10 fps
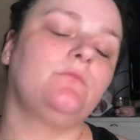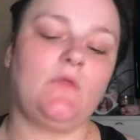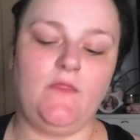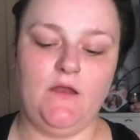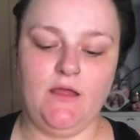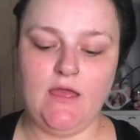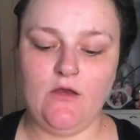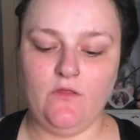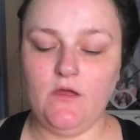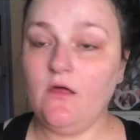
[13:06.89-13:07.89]
and then
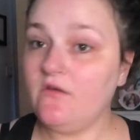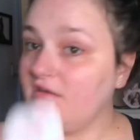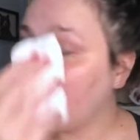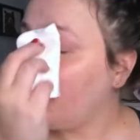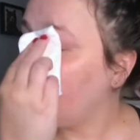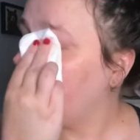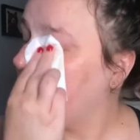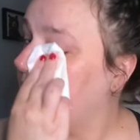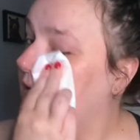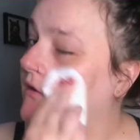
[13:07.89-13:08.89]
again on the other side,
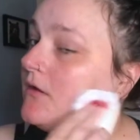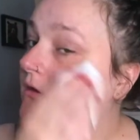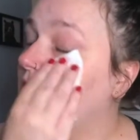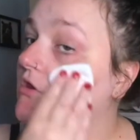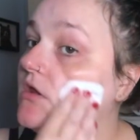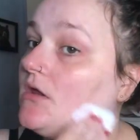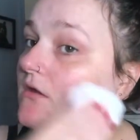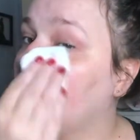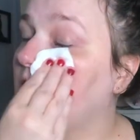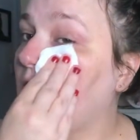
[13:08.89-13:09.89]

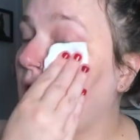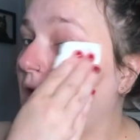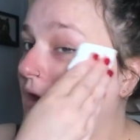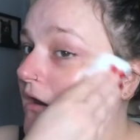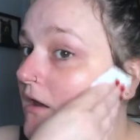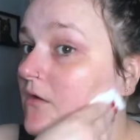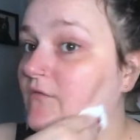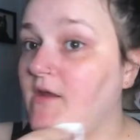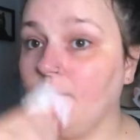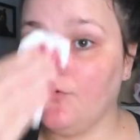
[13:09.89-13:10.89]
cheeks. Now,
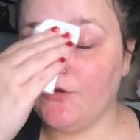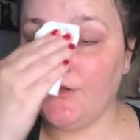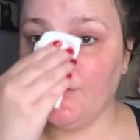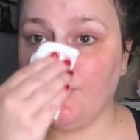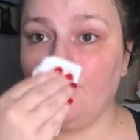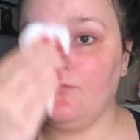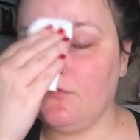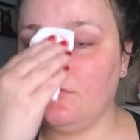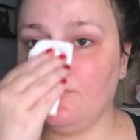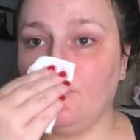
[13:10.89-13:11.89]
very important that you
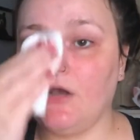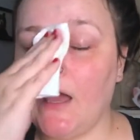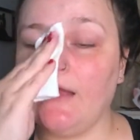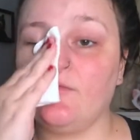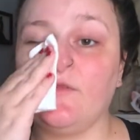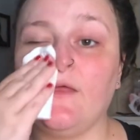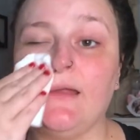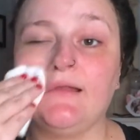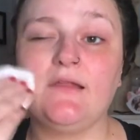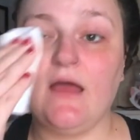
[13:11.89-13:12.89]
don't do your eyes with
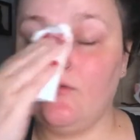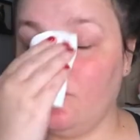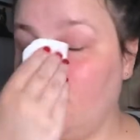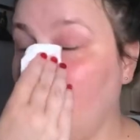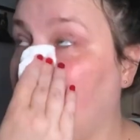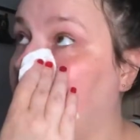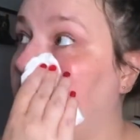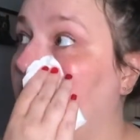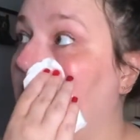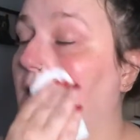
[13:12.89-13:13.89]
this. I don't know
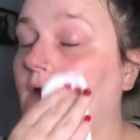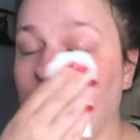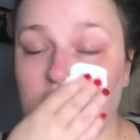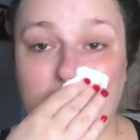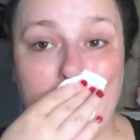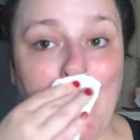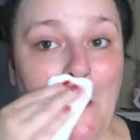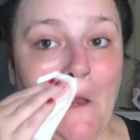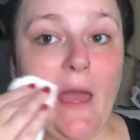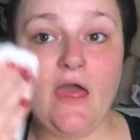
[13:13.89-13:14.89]
if you can,
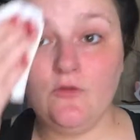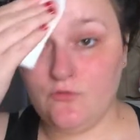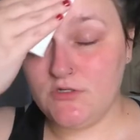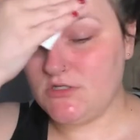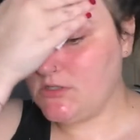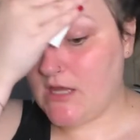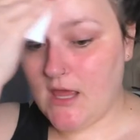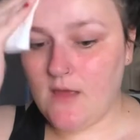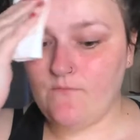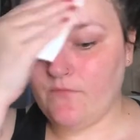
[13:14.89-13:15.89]
I don't.
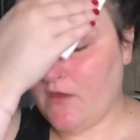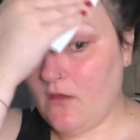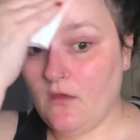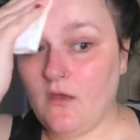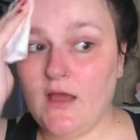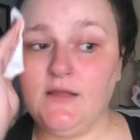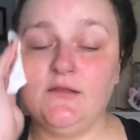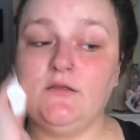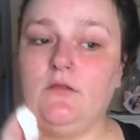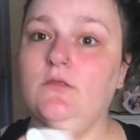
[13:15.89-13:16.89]
Um, I
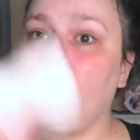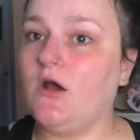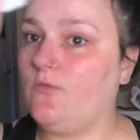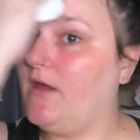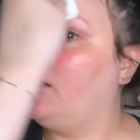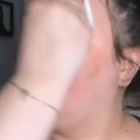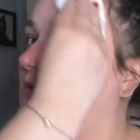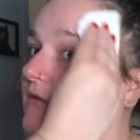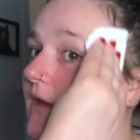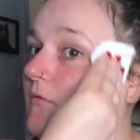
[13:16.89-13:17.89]
learned it the hard way a
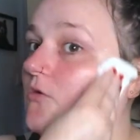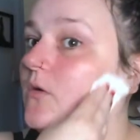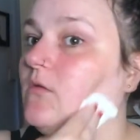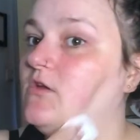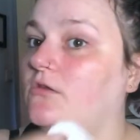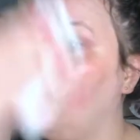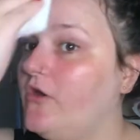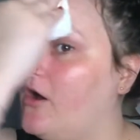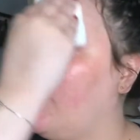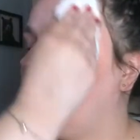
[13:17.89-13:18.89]
long time ago when I was a lot
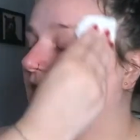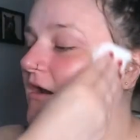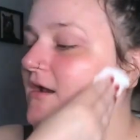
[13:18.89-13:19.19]
younger,